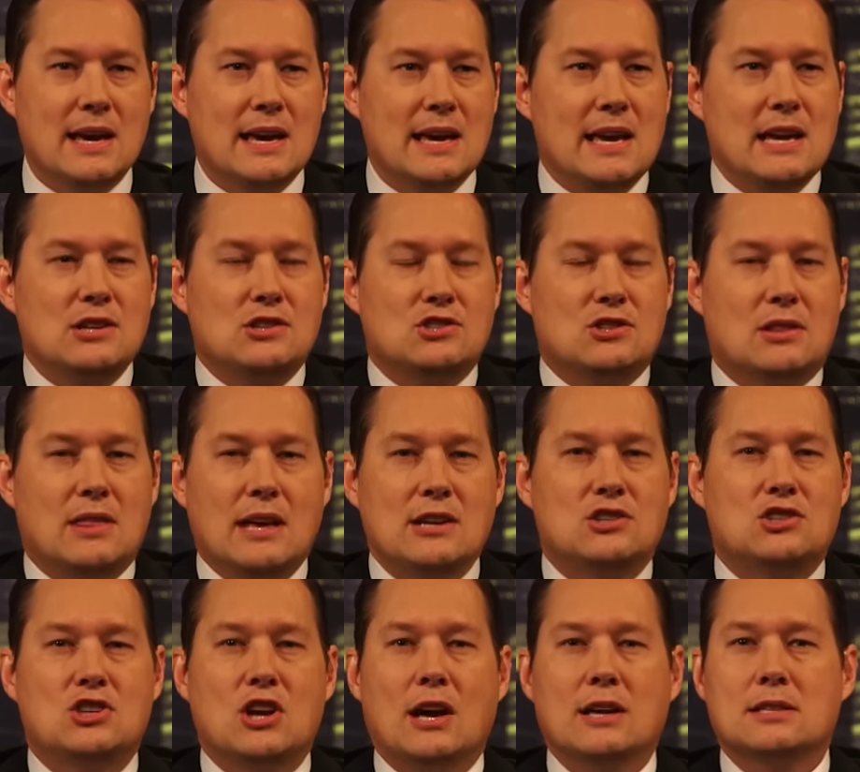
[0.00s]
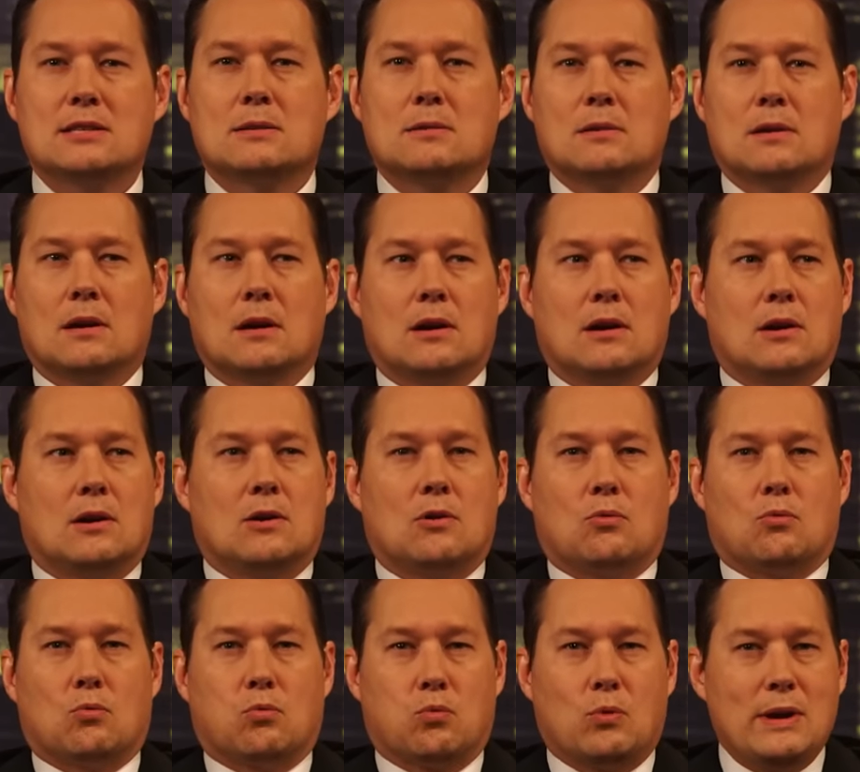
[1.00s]
They just
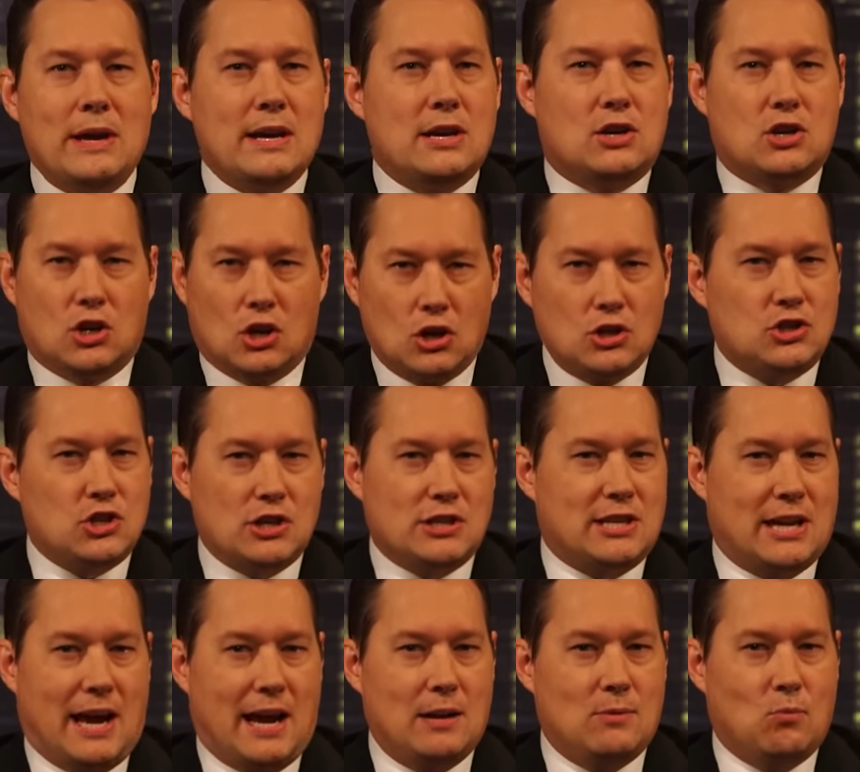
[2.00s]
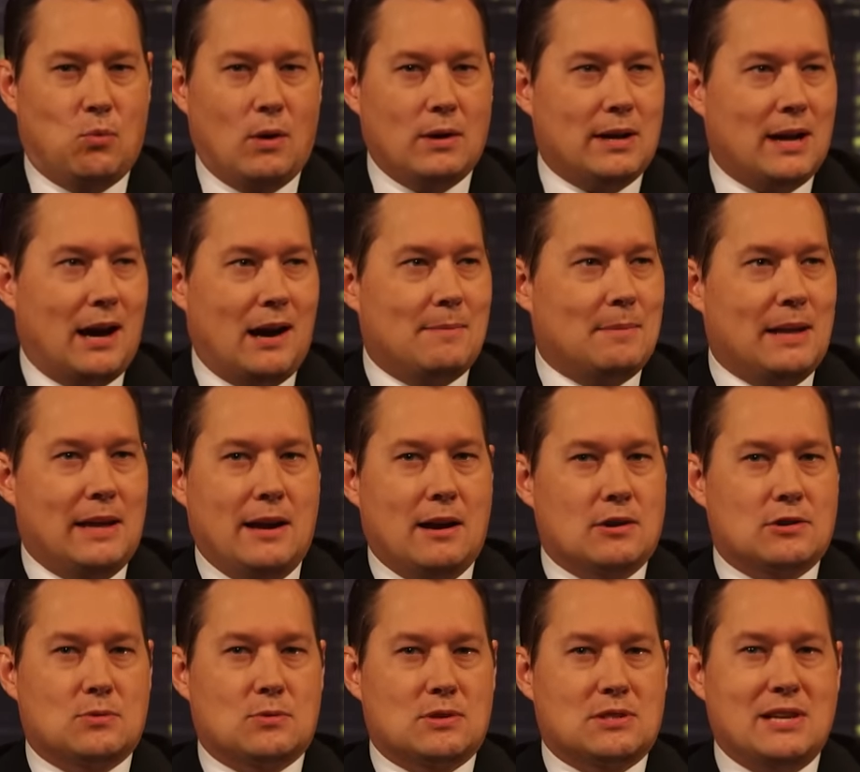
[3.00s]
regurgitate what Kamala
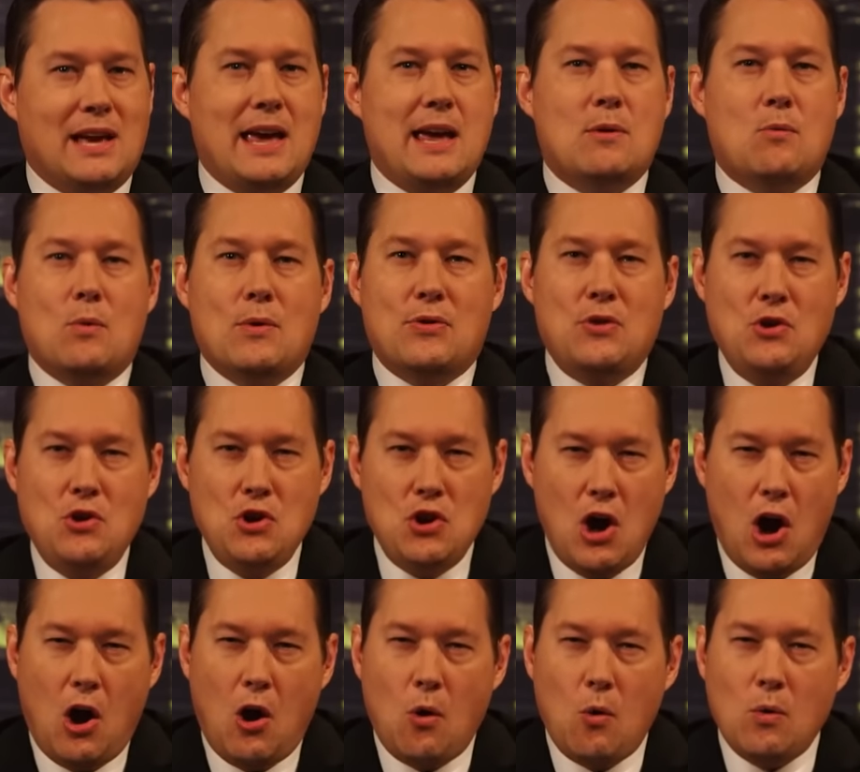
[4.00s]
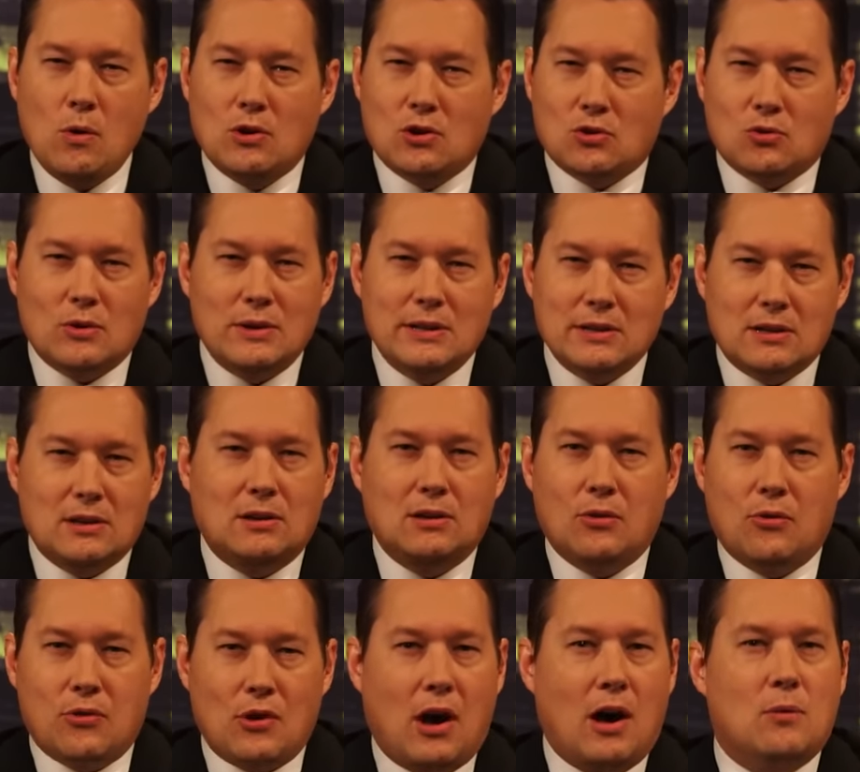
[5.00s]
Harris was saying with no critical
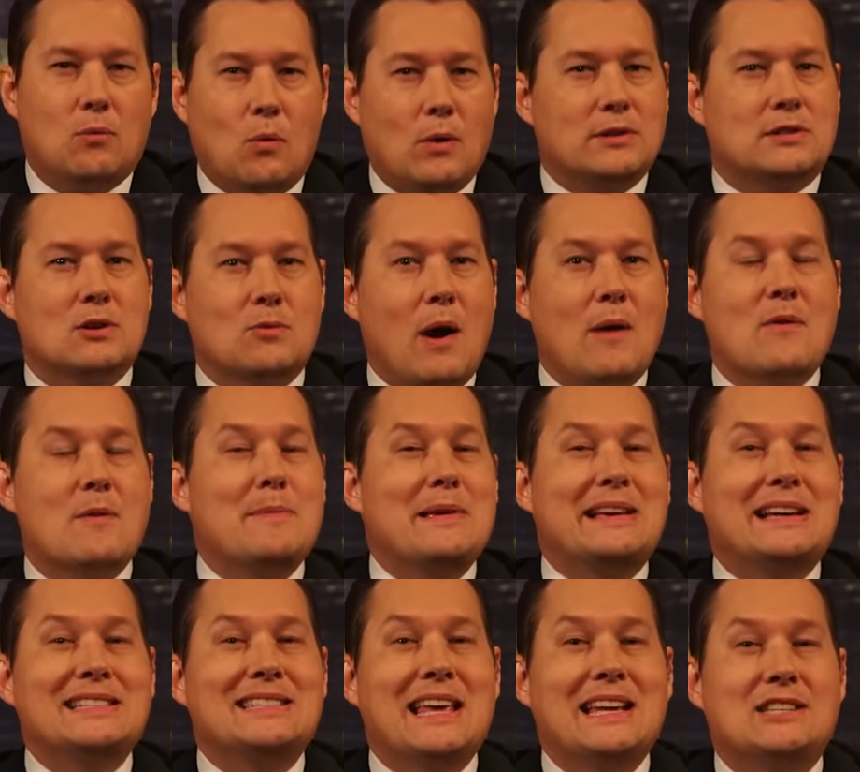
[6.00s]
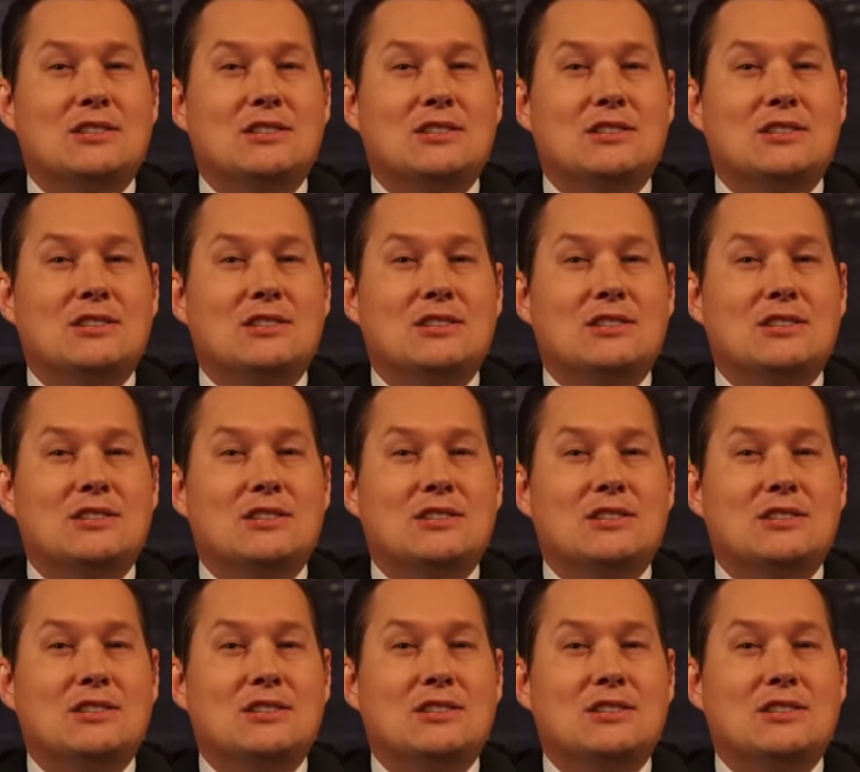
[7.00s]
thought whatsoever because they